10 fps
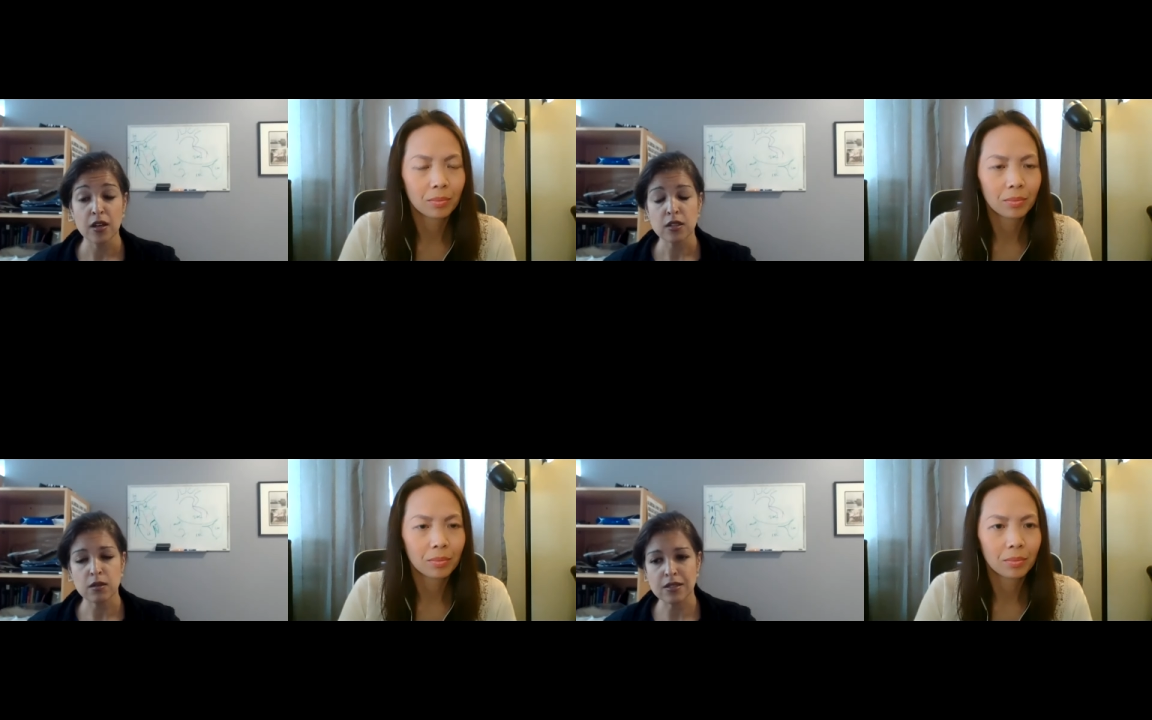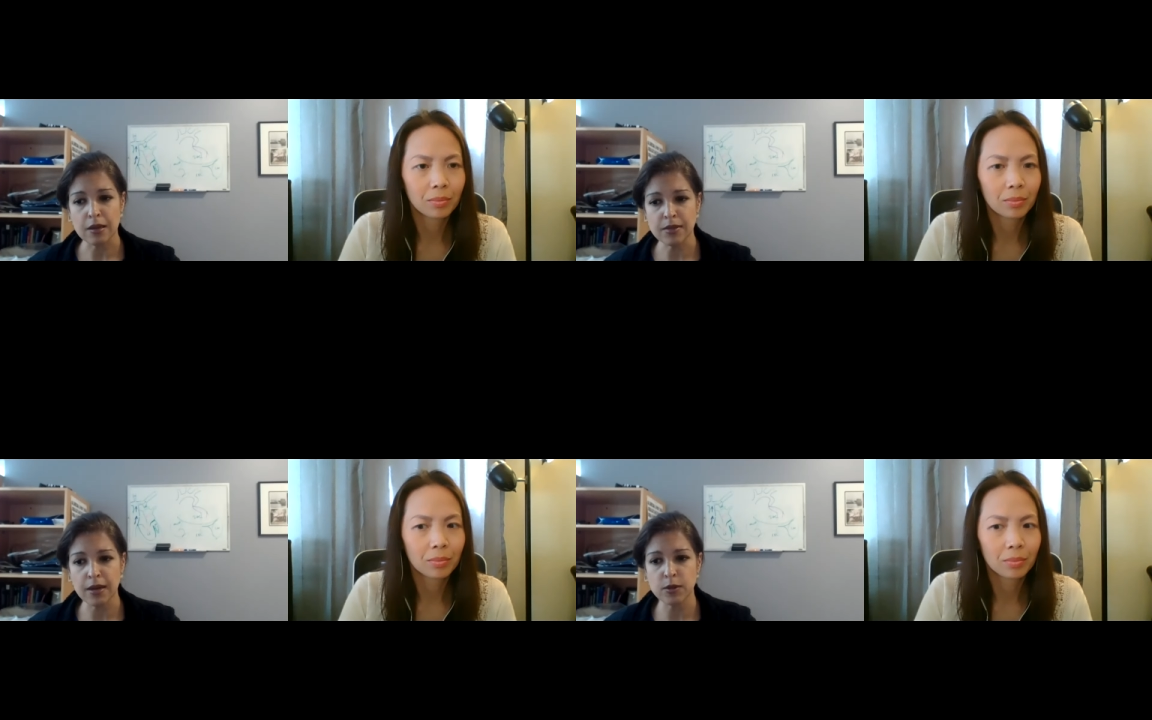Speaker 1: So
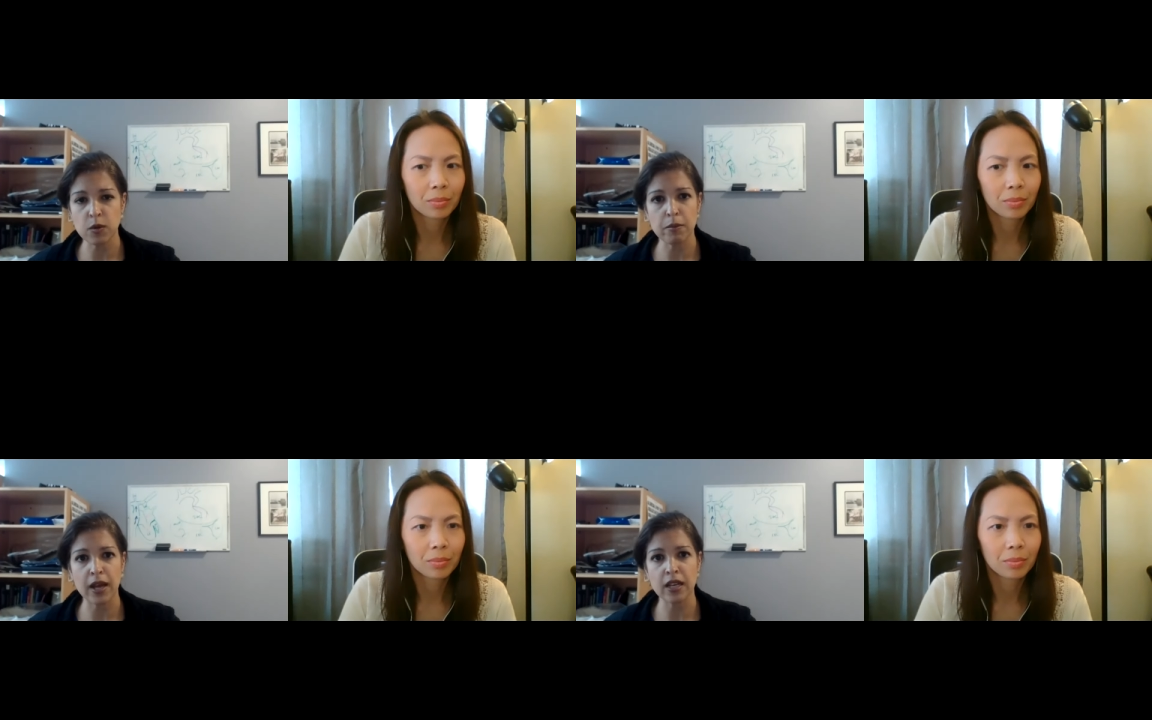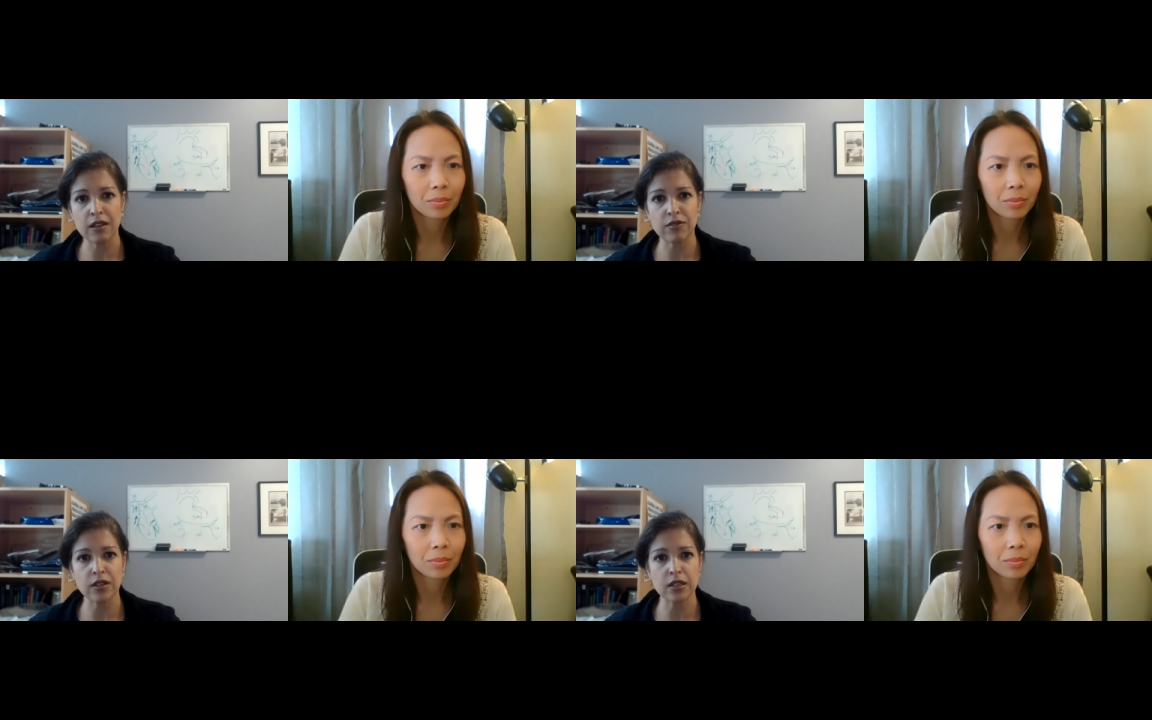sometimes we might
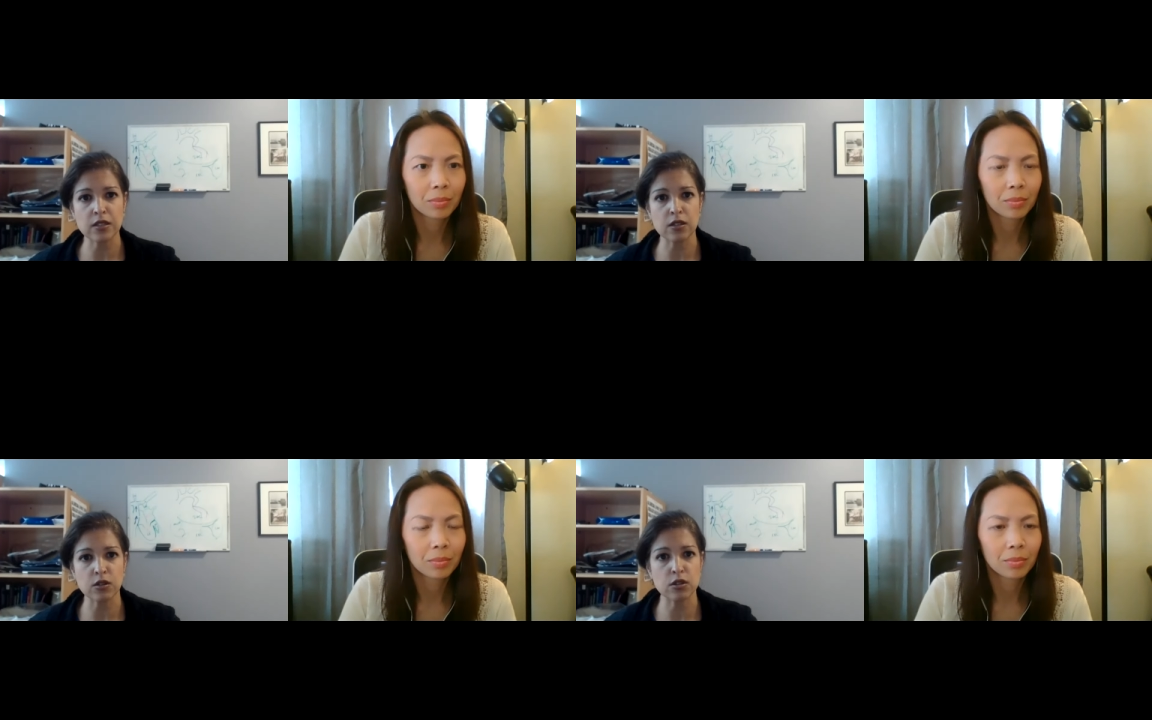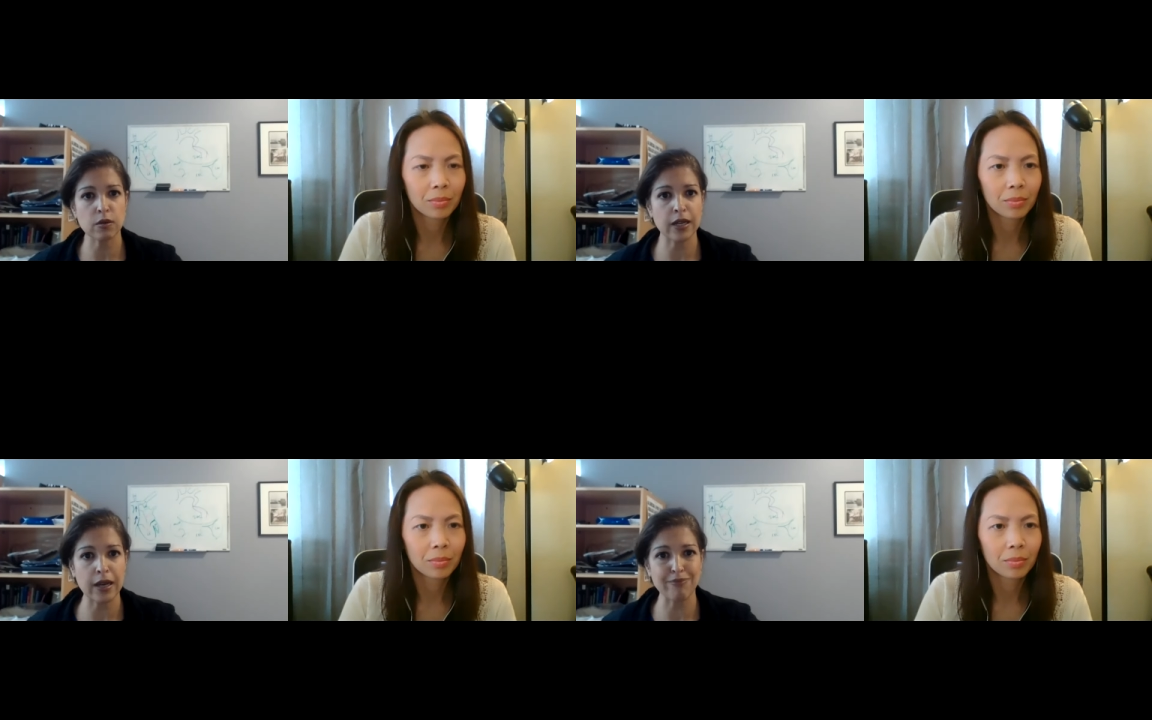even consider
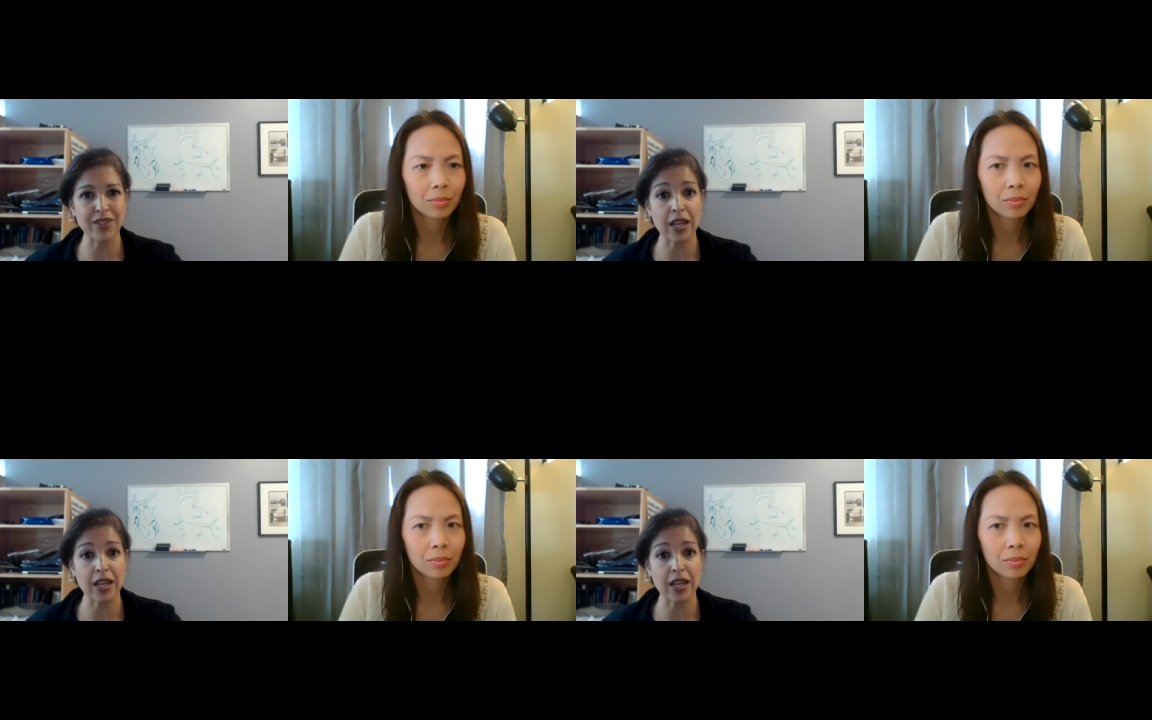doing um,